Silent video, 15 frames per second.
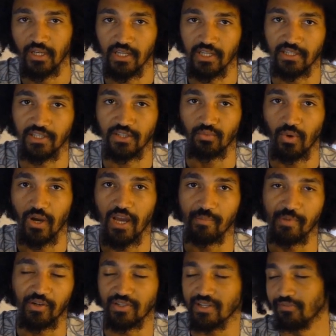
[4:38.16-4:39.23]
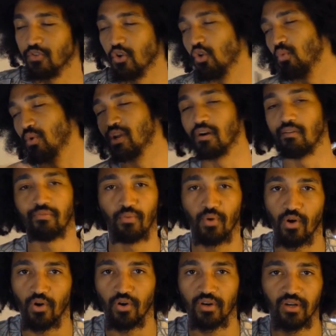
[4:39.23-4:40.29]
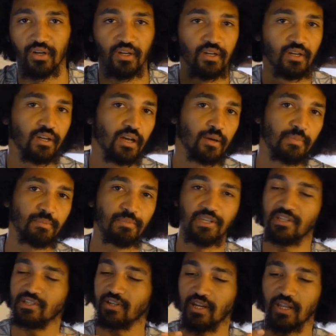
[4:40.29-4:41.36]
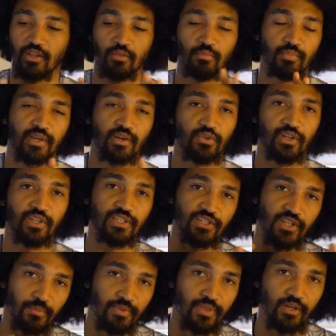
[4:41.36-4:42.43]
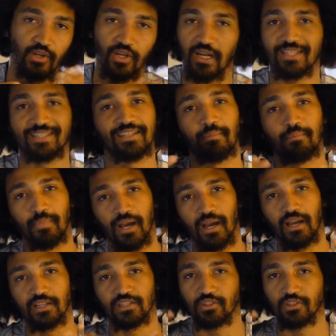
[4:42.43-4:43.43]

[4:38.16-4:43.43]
in this way, because after a week of work maybe he's gonna not be good in something, you're gonna step back.